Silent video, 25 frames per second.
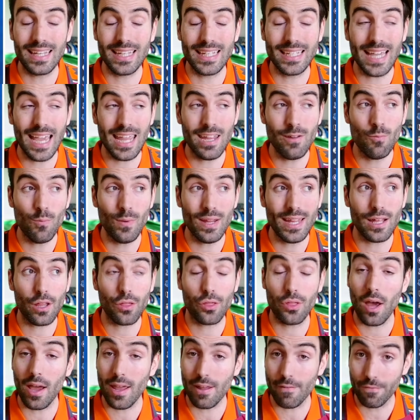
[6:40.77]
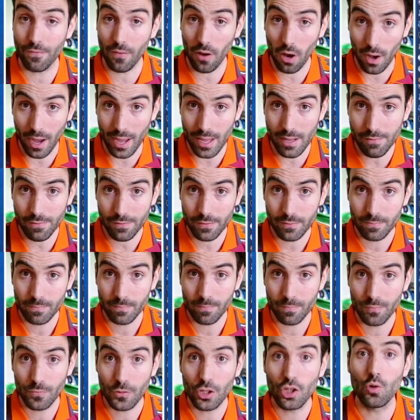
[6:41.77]
game week 35,
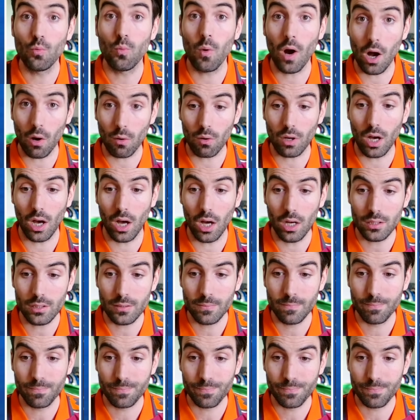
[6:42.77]
you wildcard.